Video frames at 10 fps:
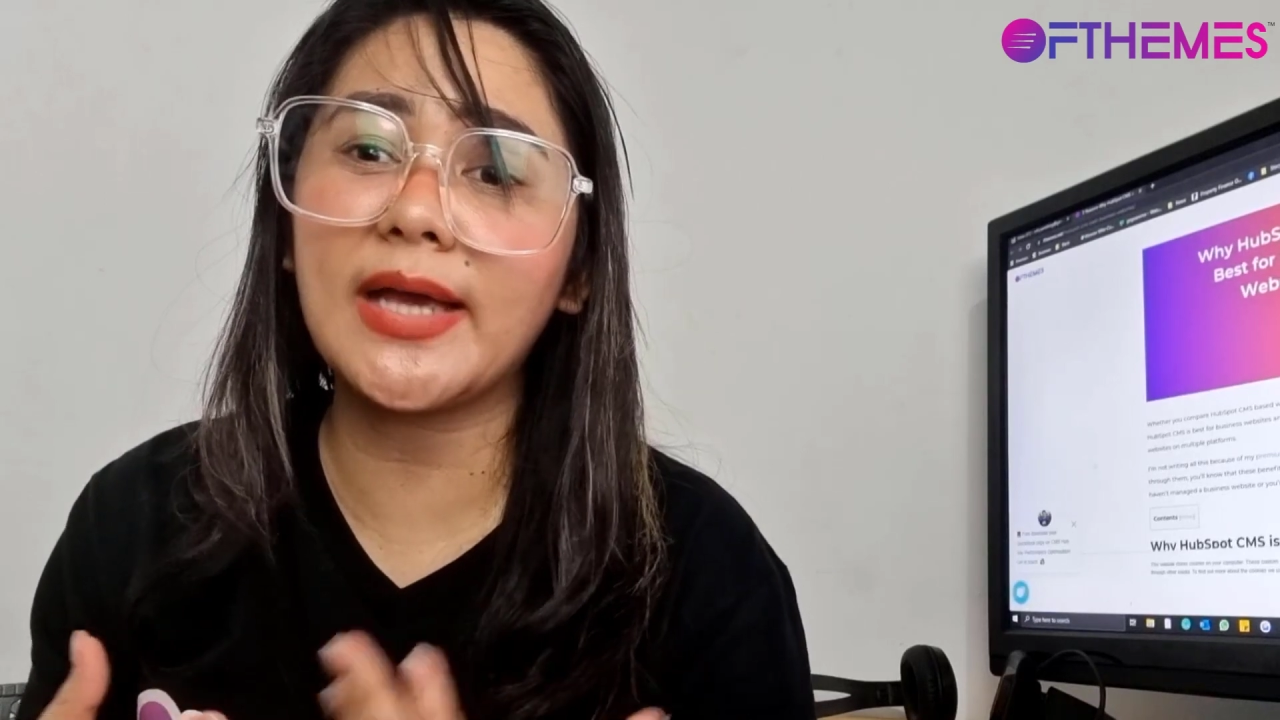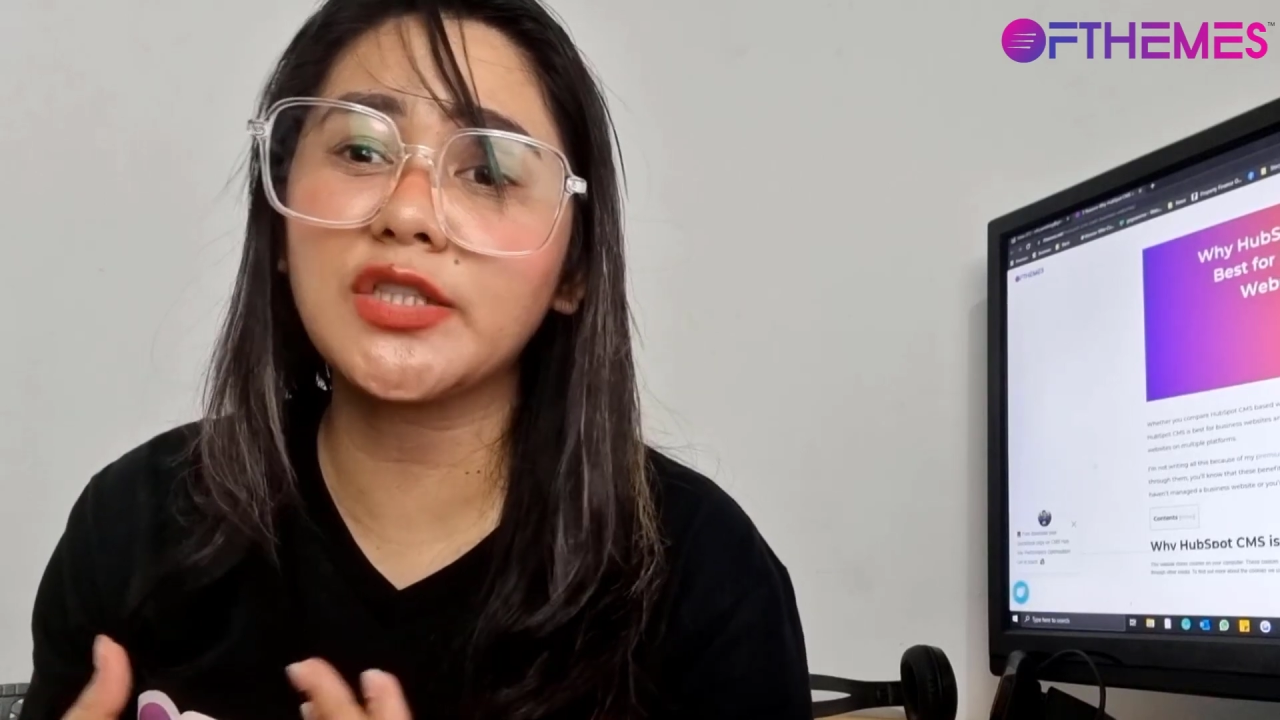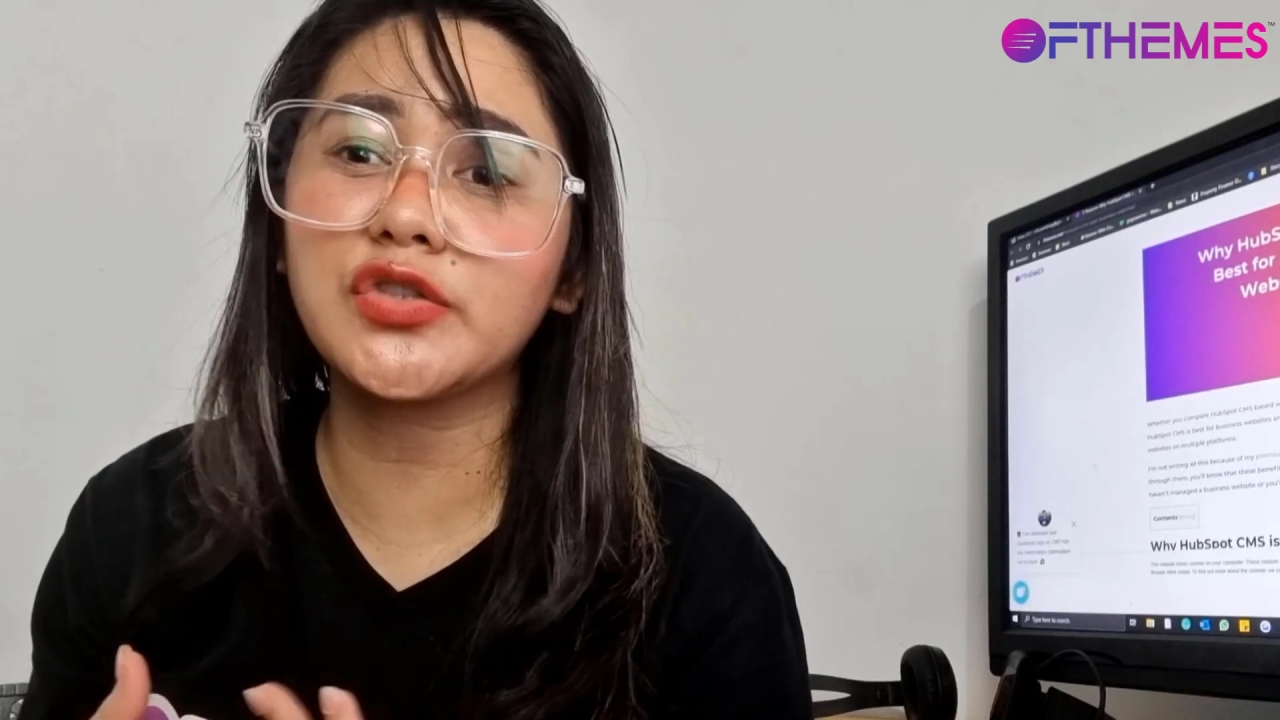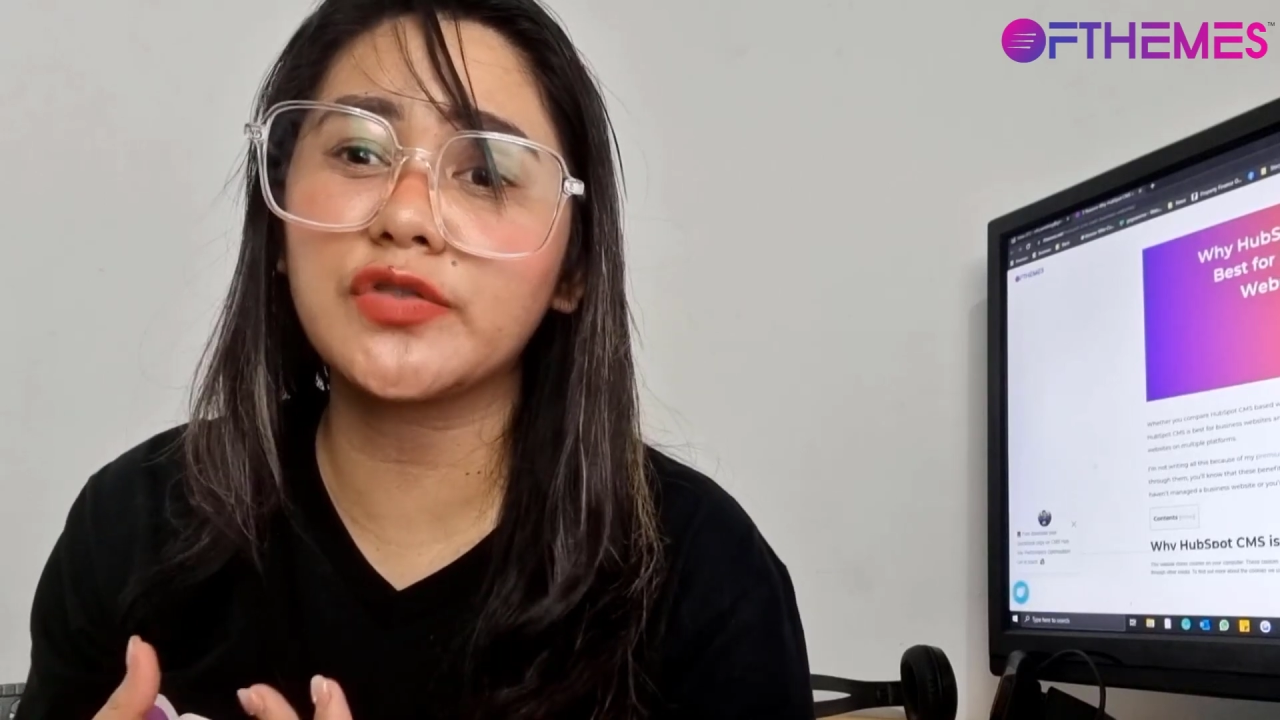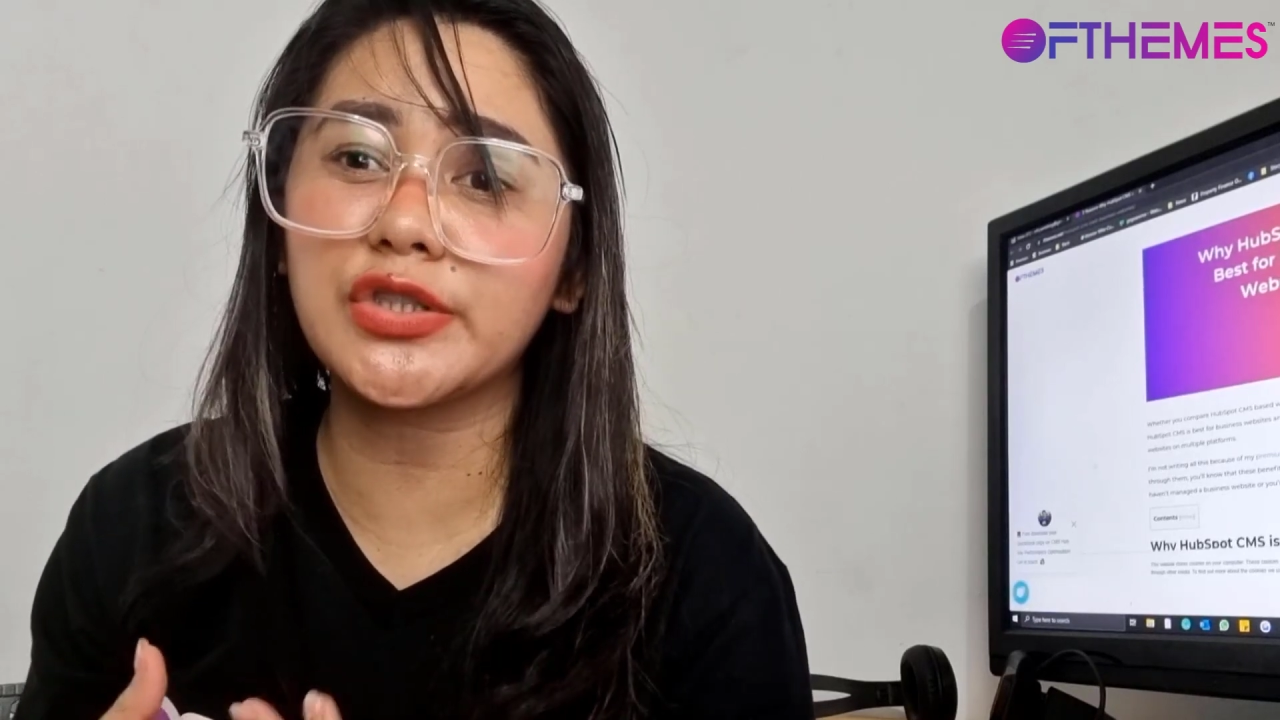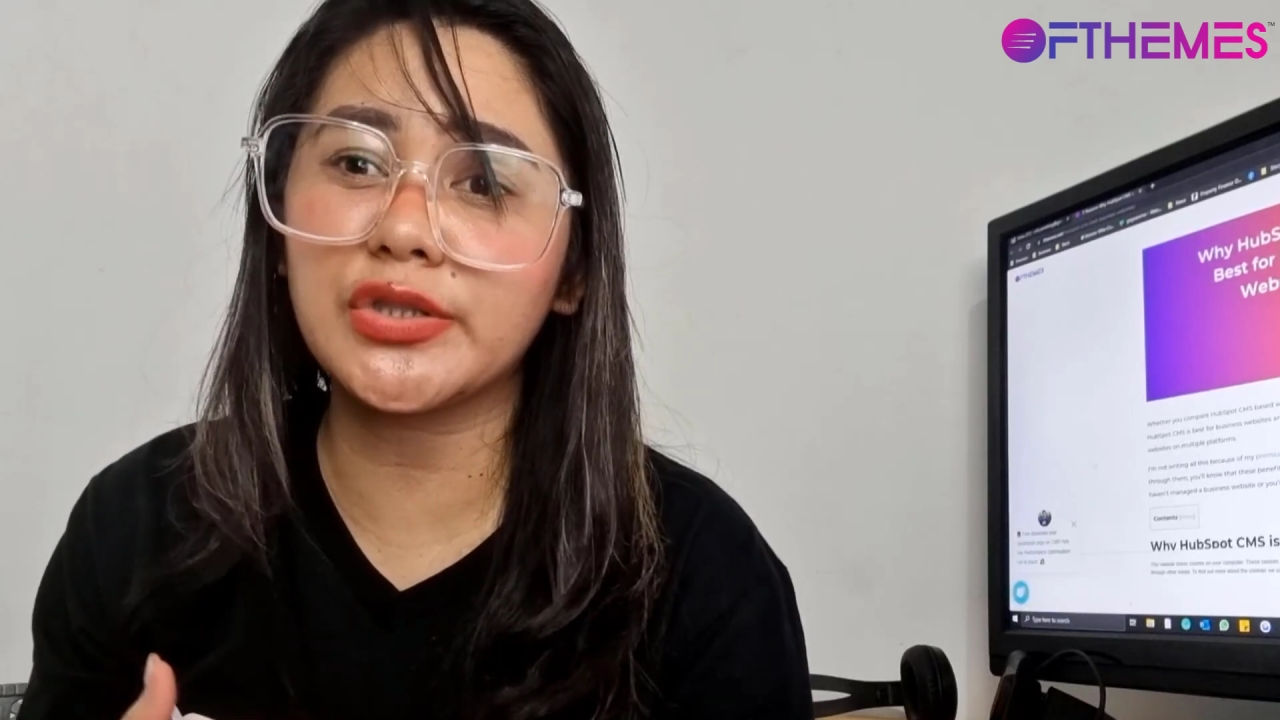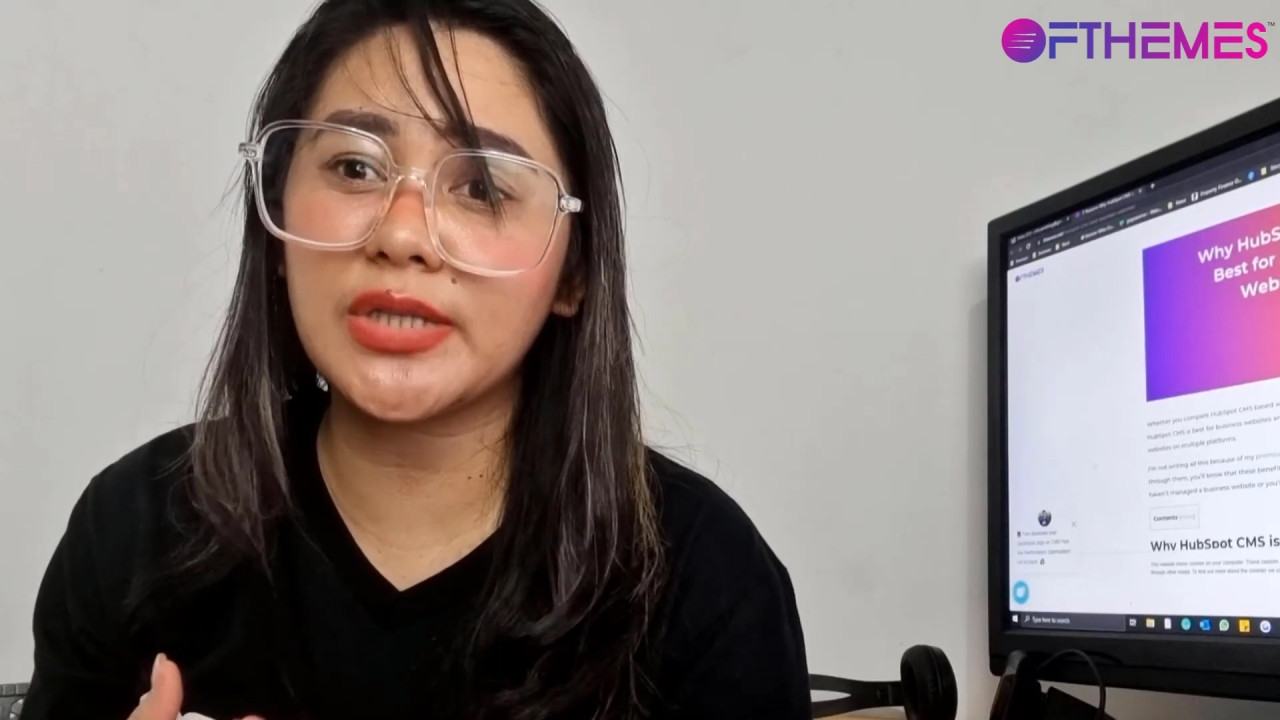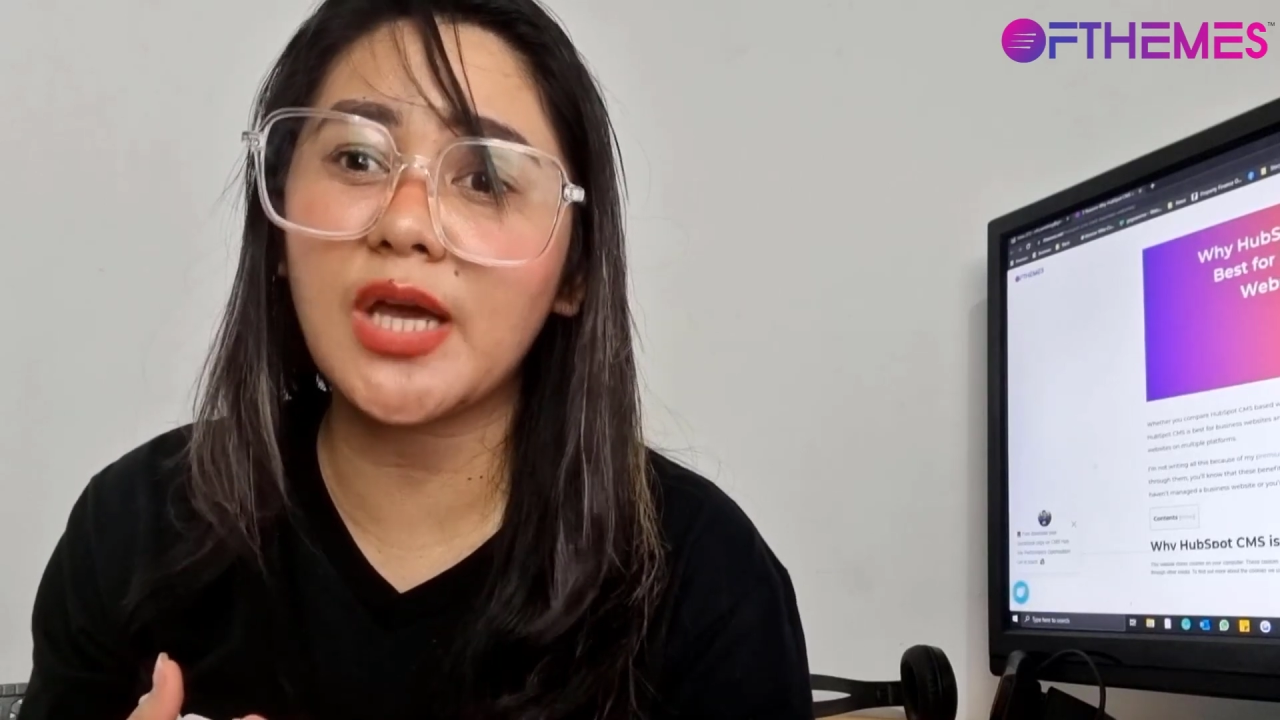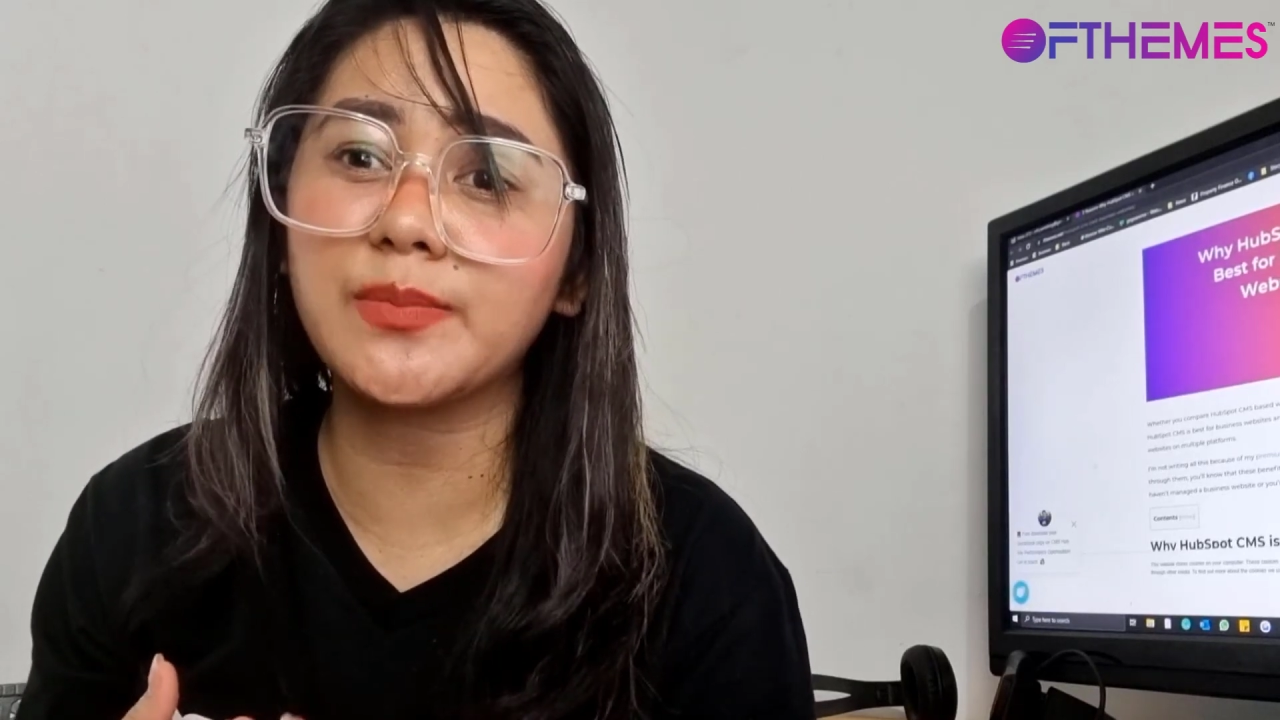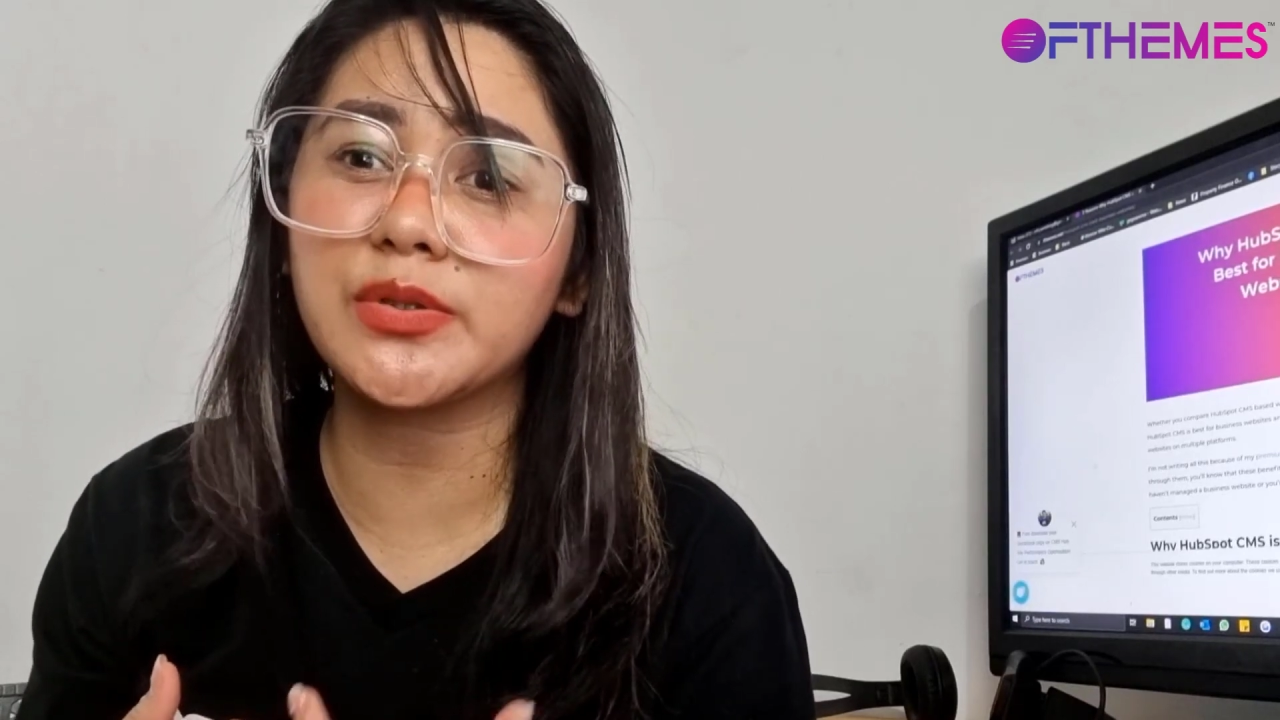extra
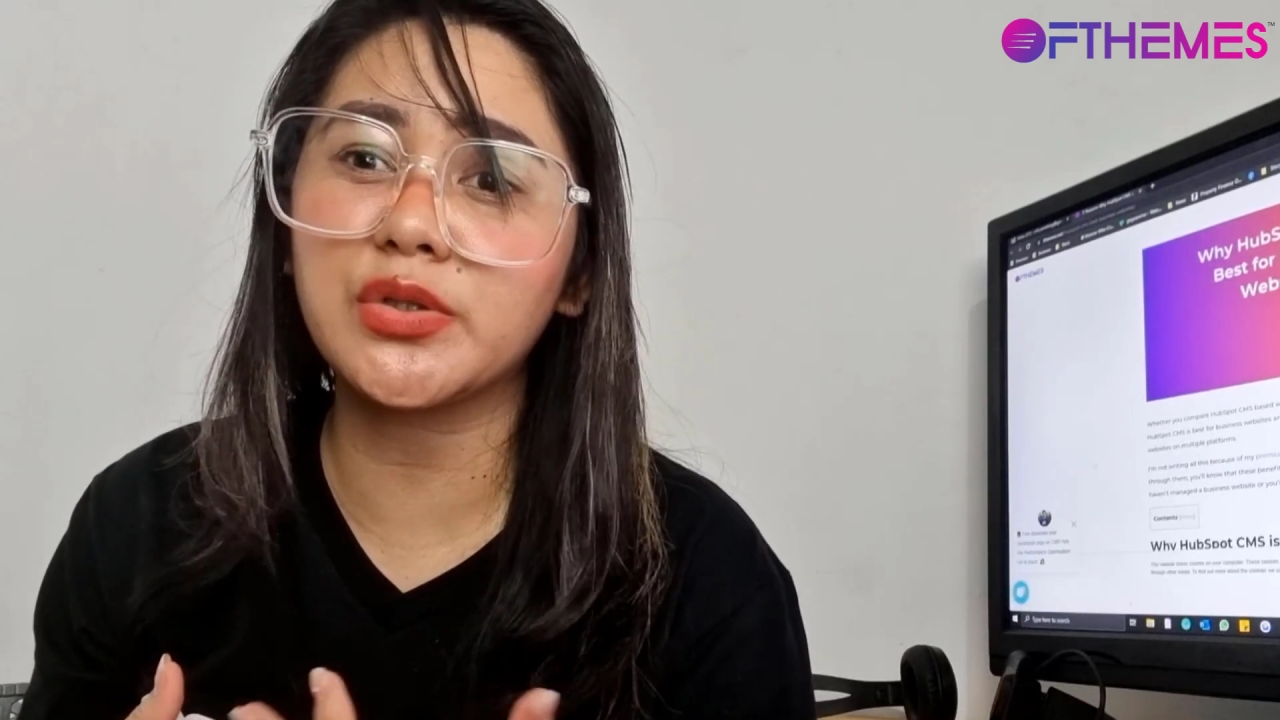steps